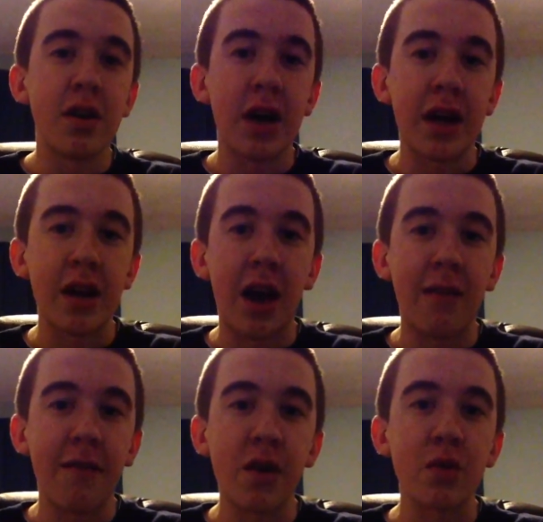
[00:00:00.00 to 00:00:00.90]
and
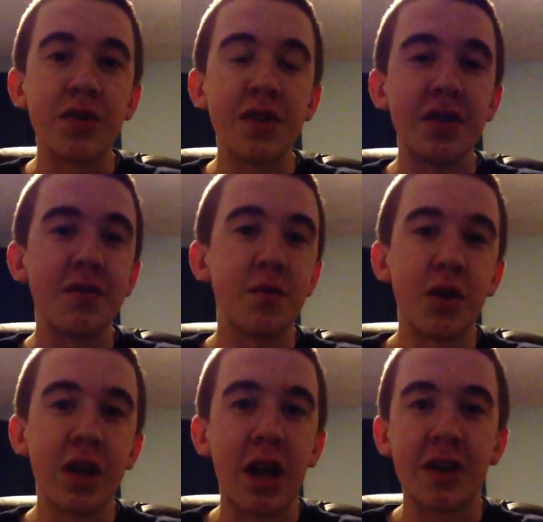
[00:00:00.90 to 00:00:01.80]
not phones, is
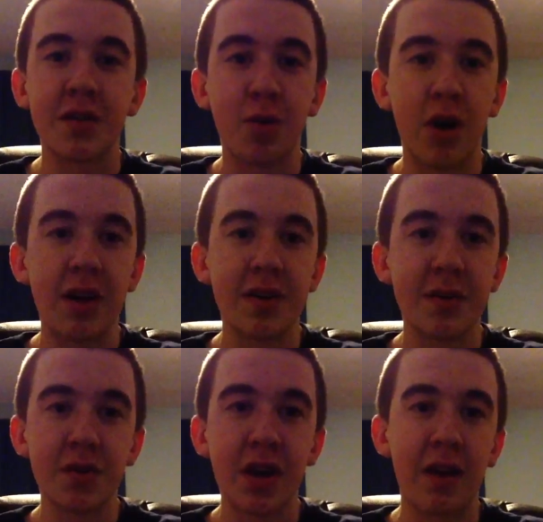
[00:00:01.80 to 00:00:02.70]
really not a surprise. It
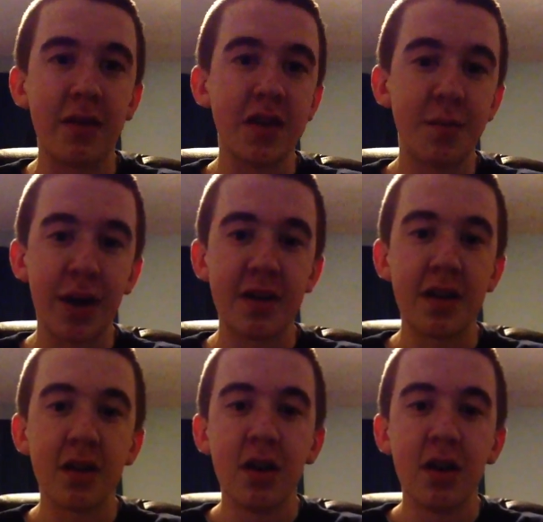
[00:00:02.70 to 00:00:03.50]
was kind of expected.